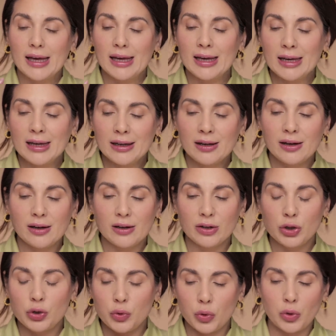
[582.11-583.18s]
in
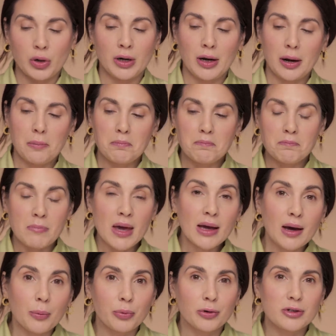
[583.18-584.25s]
your
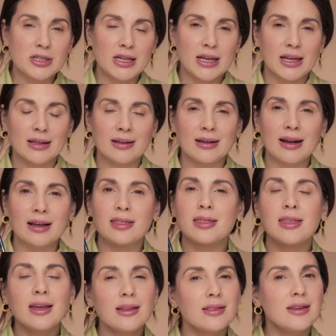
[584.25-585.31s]
makeup routine, then I
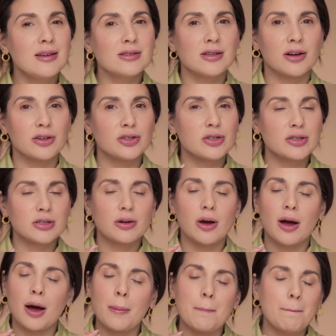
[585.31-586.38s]
think these are just
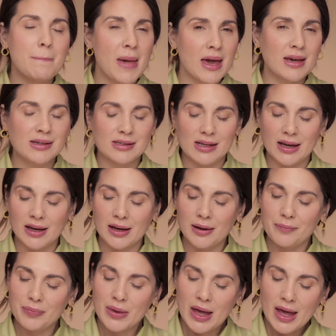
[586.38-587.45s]
amazing.
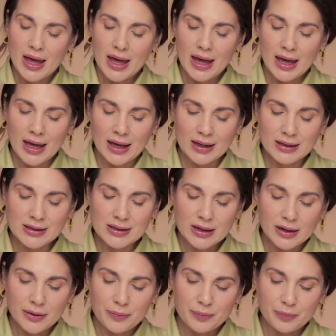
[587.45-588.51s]
And
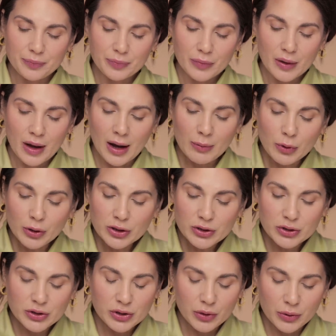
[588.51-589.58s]
I'm going
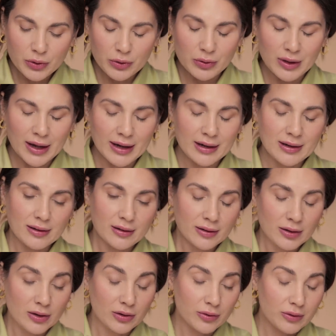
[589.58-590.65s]
to show you, like,
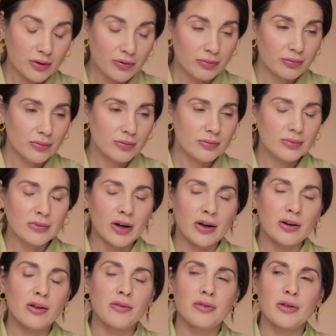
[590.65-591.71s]
you know, the
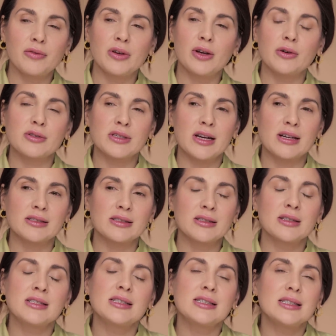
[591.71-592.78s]
title of the video says,
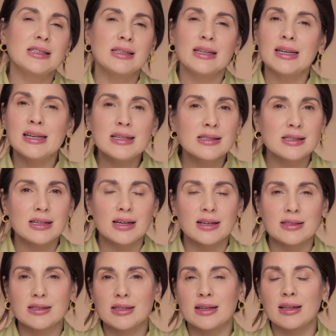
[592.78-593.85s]
this the
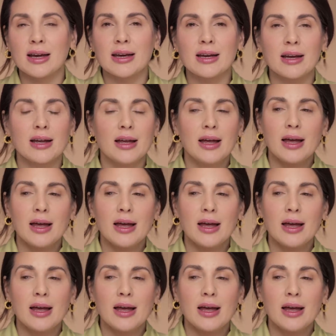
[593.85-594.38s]
easiest and like